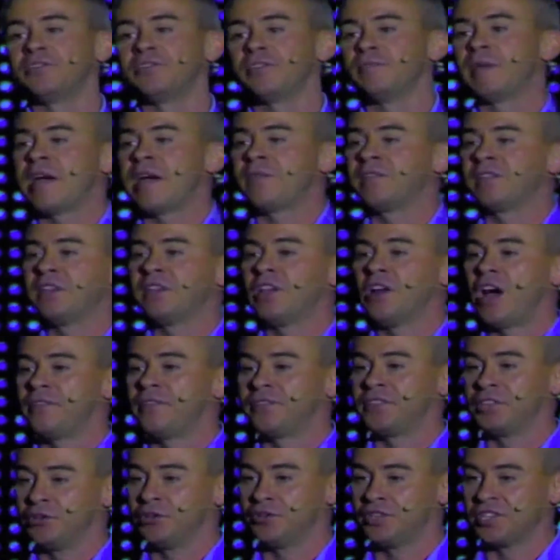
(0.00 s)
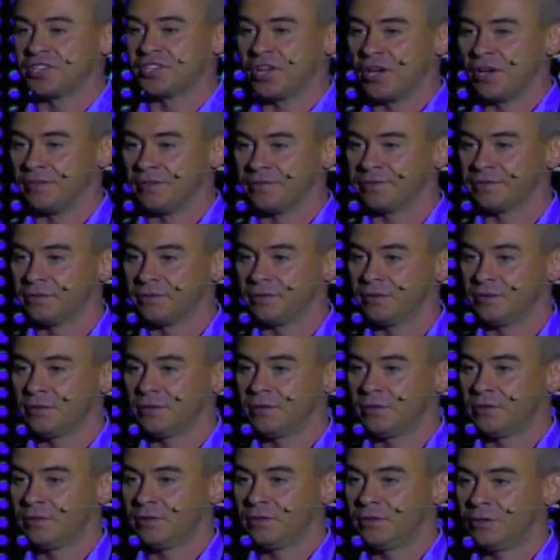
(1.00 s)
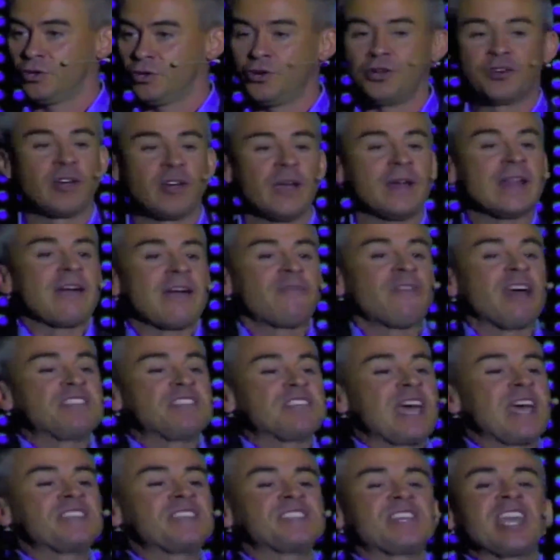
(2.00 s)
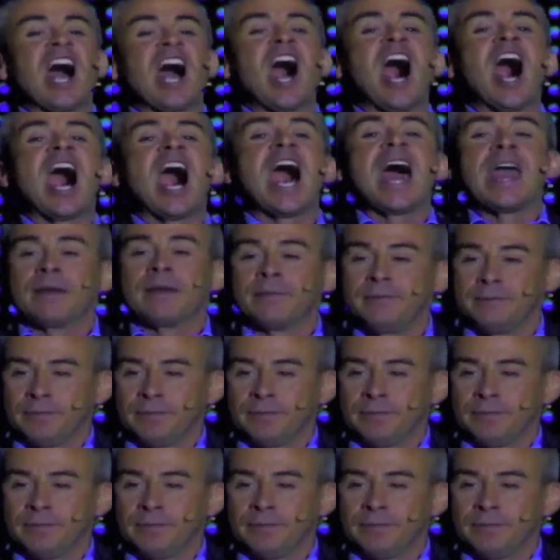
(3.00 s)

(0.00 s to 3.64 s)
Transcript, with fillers: you from having the life that you deserve. Who'd agree with that? Raise your hand say aye.